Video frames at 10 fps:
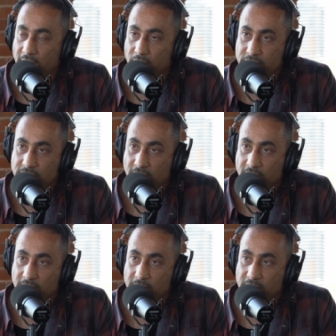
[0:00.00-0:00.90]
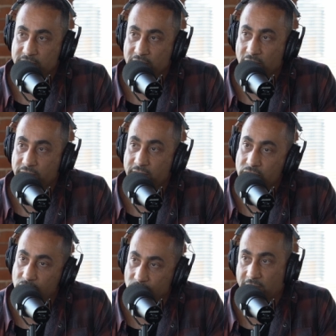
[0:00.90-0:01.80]
I was talking myself
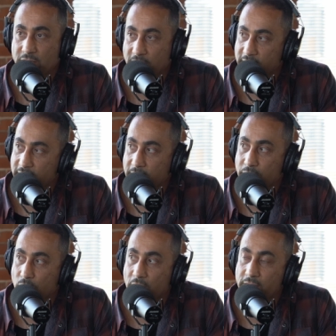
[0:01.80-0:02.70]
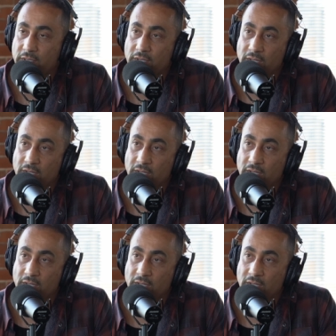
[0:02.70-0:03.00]
into migrating, number one.